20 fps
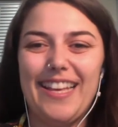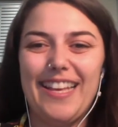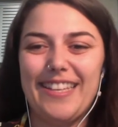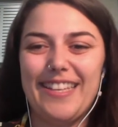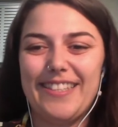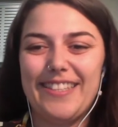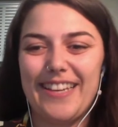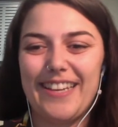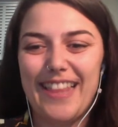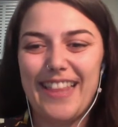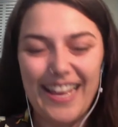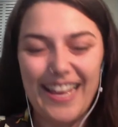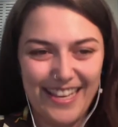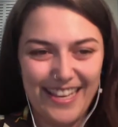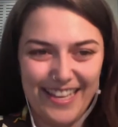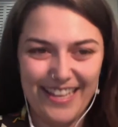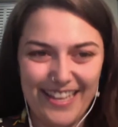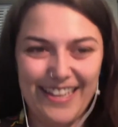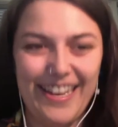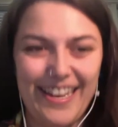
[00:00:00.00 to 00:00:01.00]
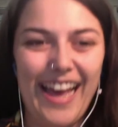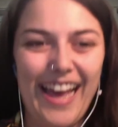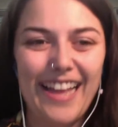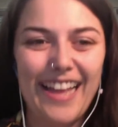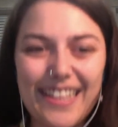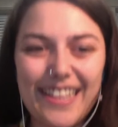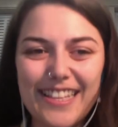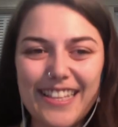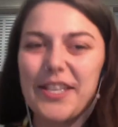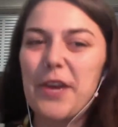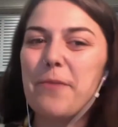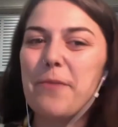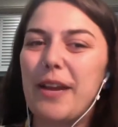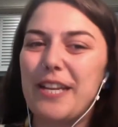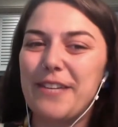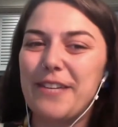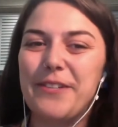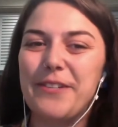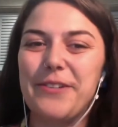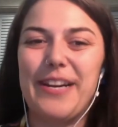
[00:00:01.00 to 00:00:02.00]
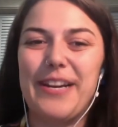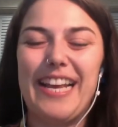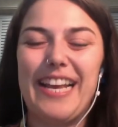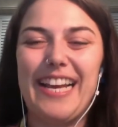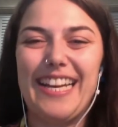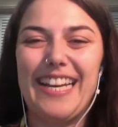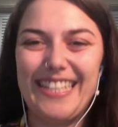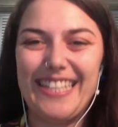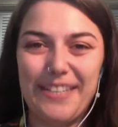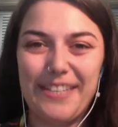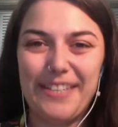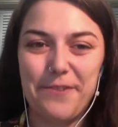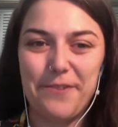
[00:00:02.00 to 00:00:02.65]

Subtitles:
So thank you, Ellen, so much for joining us